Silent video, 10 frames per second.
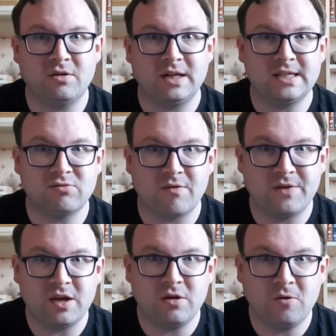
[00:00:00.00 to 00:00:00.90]
honest
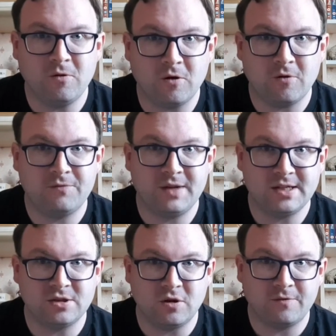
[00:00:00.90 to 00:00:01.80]
review of
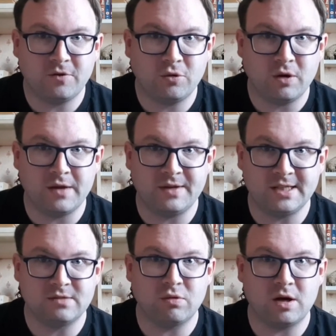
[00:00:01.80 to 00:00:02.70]
this novel, and this
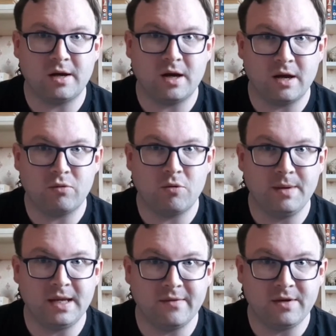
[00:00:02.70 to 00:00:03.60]
is what I will be
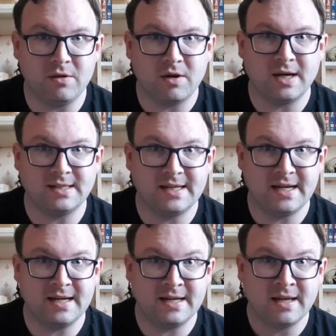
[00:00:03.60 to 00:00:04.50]
giving you guys
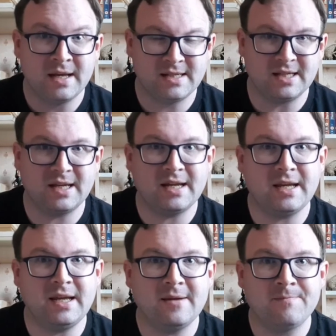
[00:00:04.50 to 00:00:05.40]
here
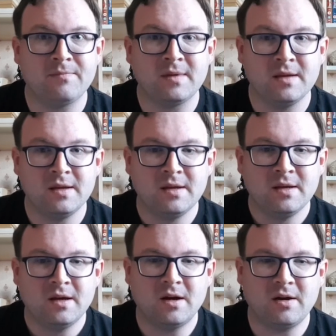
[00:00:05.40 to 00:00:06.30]
today.
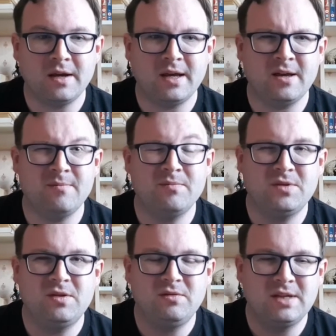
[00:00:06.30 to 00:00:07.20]
I
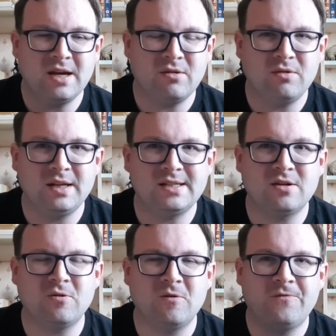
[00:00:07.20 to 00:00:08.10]
tell all this
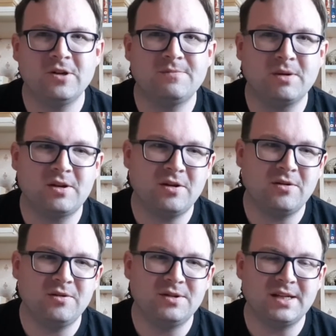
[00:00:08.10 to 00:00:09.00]
to authors
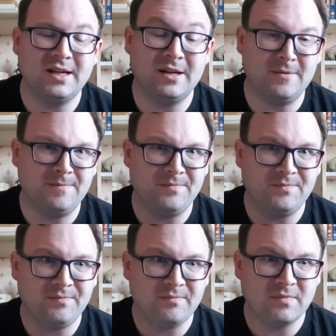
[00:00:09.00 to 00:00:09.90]
because
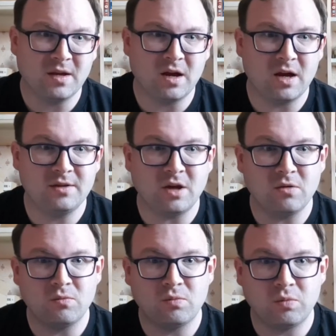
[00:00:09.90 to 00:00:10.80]
I
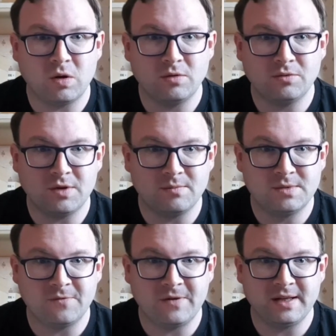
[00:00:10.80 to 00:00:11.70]
don't want them
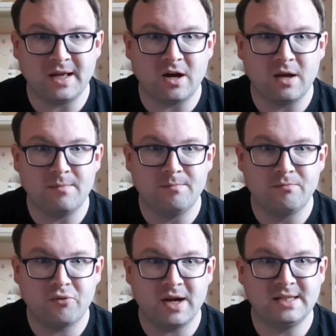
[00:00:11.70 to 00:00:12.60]
to think that I'm
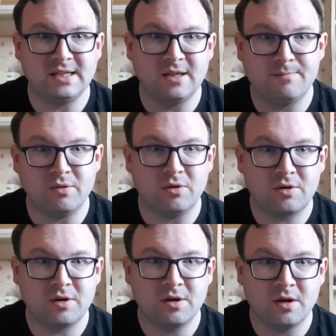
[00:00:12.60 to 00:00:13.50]
praising the
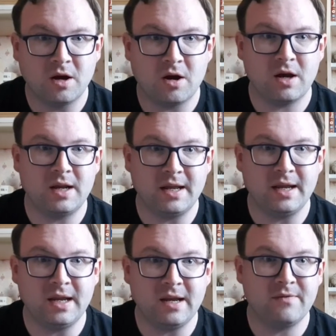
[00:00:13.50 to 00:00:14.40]
book
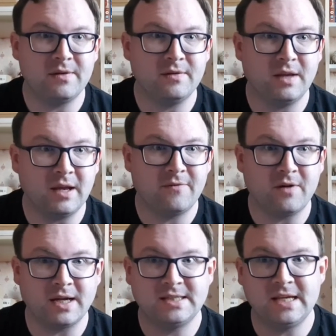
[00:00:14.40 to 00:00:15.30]
highly, even if
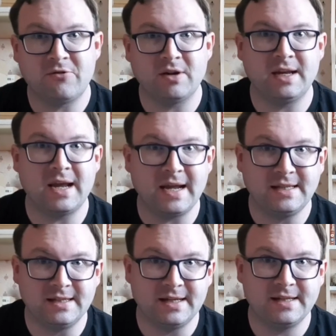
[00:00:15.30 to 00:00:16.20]
I secretly
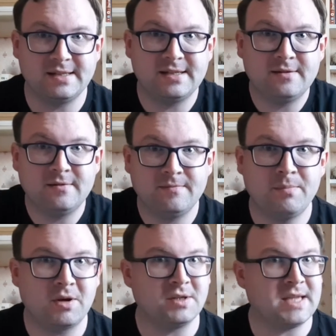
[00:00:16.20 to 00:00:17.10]
hated it.
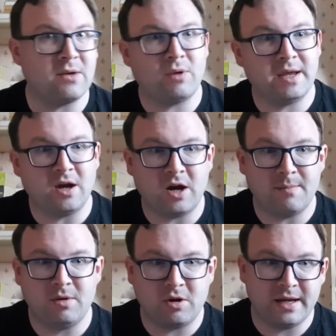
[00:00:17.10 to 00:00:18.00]
Because that way
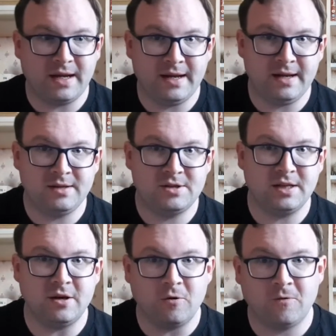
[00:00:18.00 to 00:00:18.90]
I'm lying to
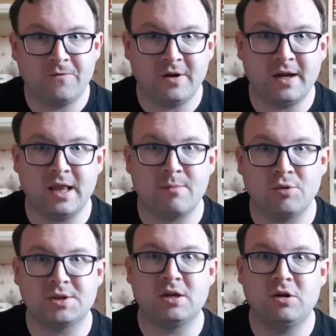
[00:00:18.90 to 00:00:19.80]
the author and I'm
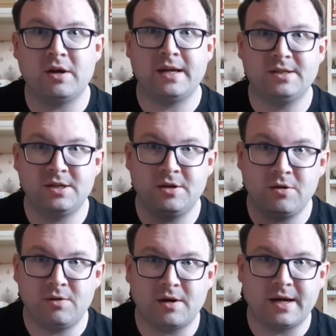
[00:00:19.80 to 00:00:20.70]
also lying to
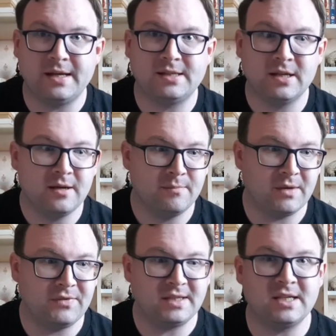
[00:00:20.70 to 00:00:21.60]
you guys.
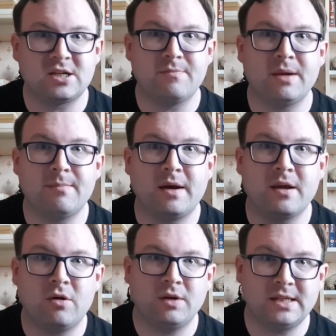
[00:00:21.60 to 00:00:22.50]
But this is going to be my
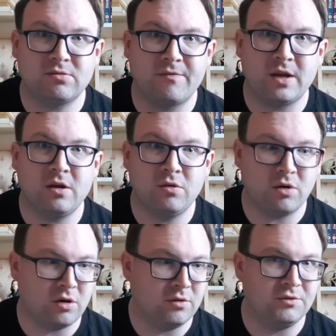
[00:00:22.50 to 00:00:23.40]
honest review
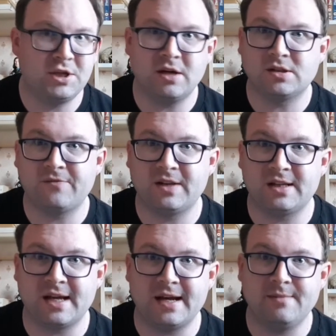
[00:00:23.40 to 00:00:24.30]
on Shelter for the
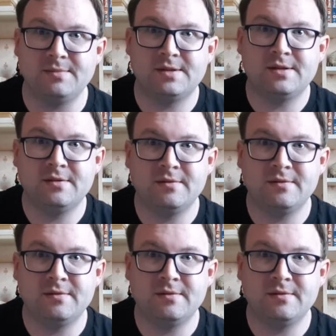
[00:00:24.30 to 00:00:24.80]
Damned.